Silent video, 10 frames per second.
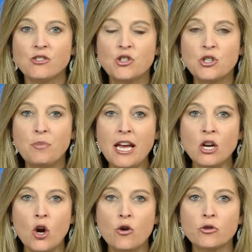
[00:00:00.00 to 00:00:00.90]
As the
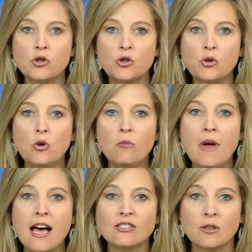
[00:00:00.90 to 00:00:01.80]
debate over school
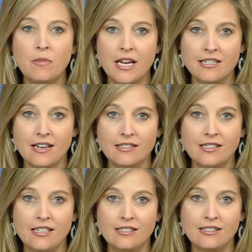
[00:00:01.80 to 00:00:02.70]
mask
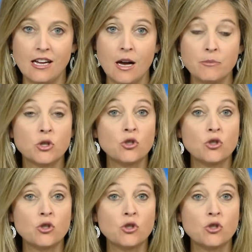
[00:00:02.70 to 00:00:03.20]
mandates heats up,